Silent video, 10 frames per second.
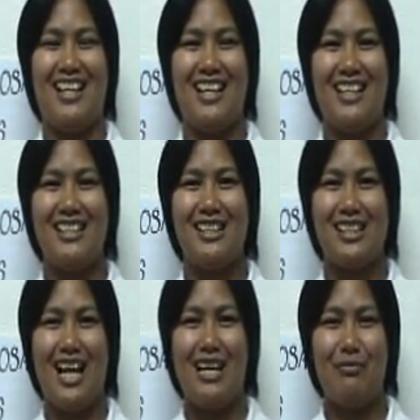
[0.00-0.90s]
Are you
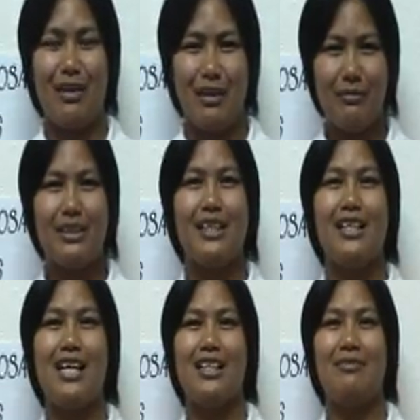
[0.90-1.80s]
single? I'm a
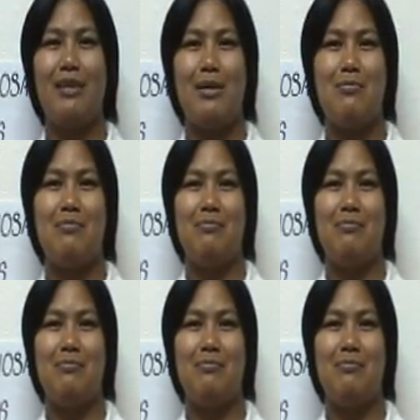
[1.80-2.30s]
single mom.